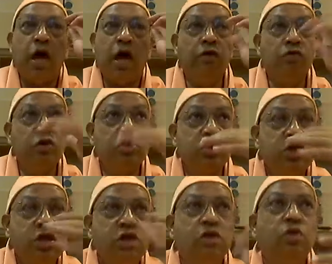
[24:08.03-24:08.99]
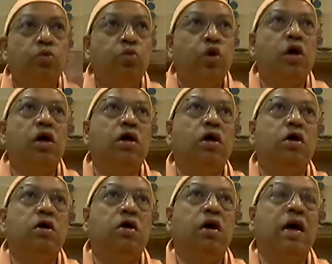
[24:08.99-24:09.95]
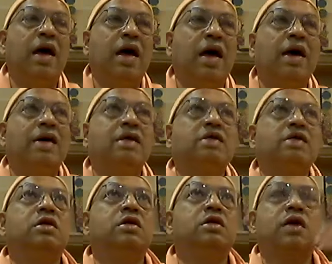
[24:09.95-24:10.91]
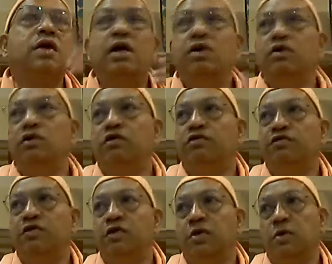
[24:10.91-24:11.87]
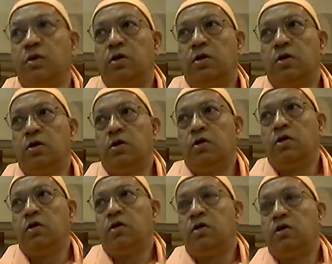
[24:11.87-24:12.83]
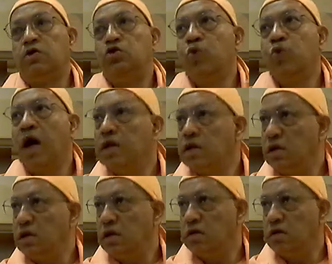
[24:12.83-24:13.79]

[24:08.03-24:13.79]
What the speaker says: I will see the world as a kind of a duality.